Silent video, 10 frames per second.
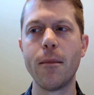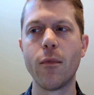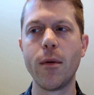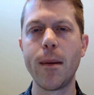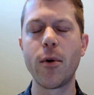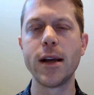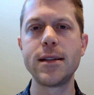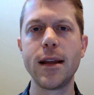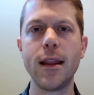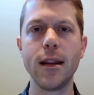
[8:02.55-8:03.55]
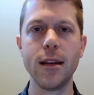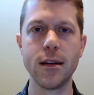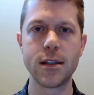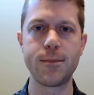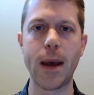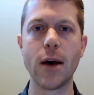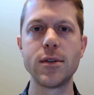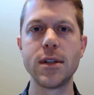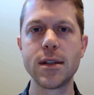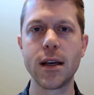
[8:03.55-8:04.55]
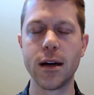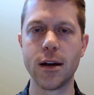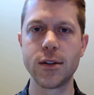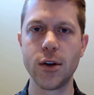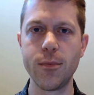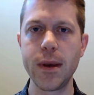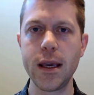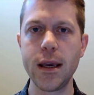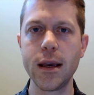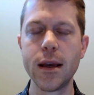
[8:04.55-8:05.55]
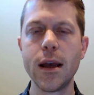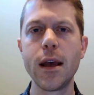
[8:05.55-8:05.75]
Remember I said that the spouses can also be